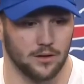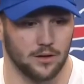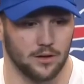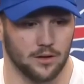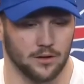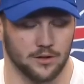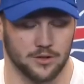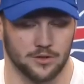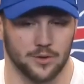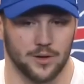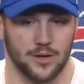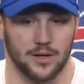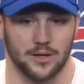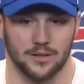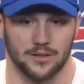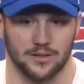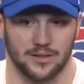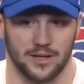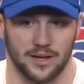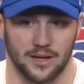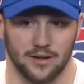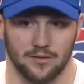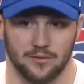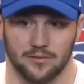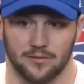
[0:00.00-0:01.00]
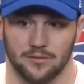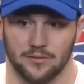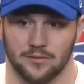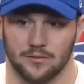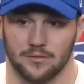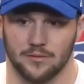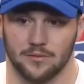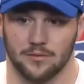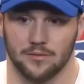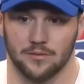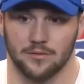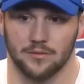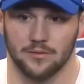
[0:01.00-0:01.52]
our training staff
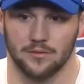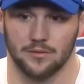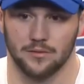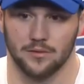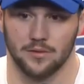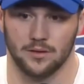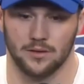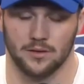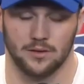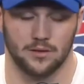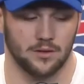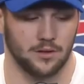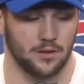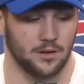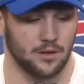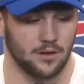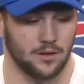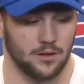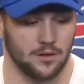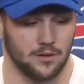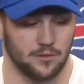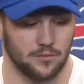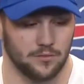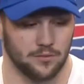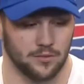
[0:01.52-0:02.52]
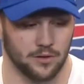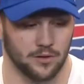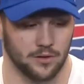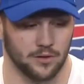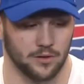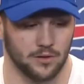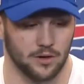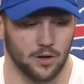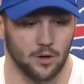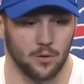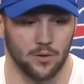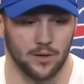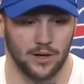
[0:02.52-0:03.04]

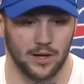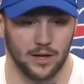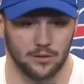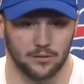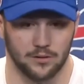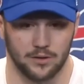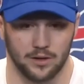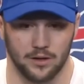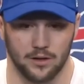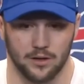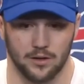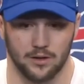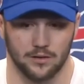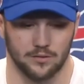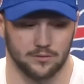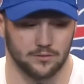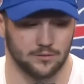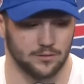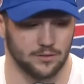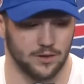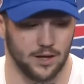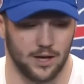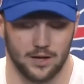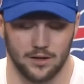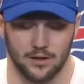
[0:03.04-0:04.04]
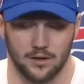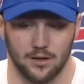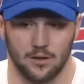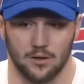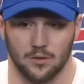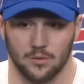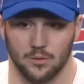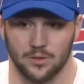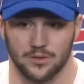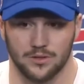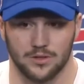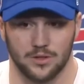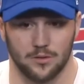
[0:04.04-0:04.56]
for going out there, not
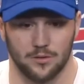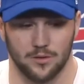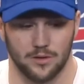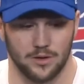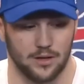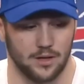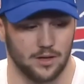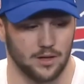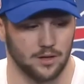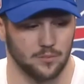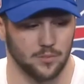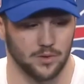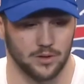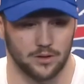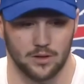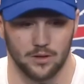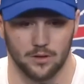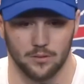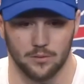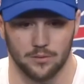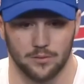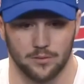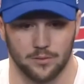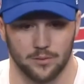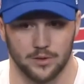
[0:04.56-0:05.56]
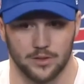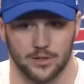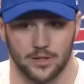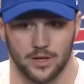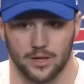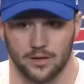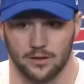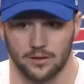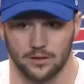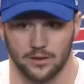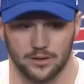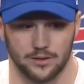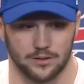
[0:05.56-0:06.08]
knowing what's going on, but going through a
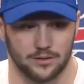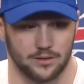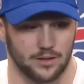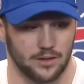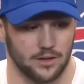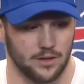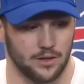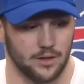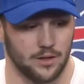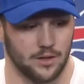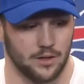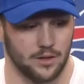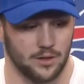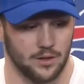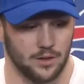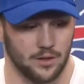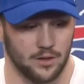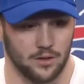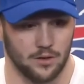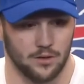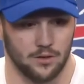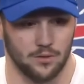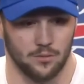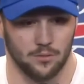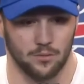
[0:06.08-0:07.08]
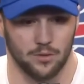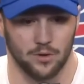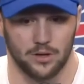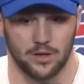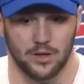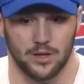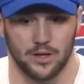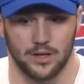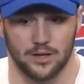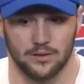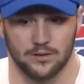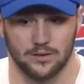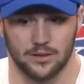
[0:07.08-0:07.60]
checklist,
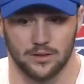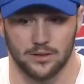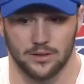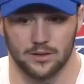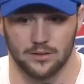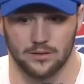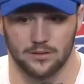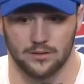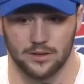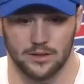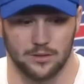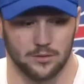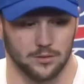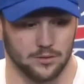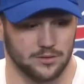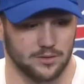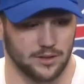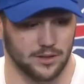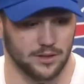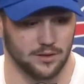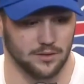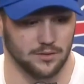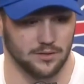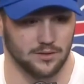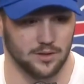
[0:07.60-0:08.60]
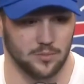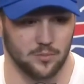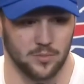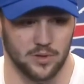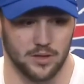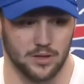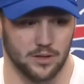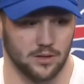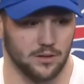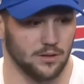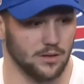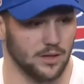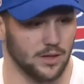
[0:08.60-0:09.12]
working as a single cell
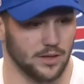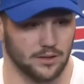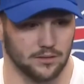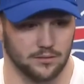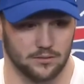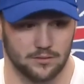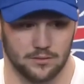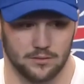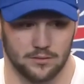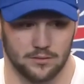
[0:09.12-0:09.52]
symbiote, like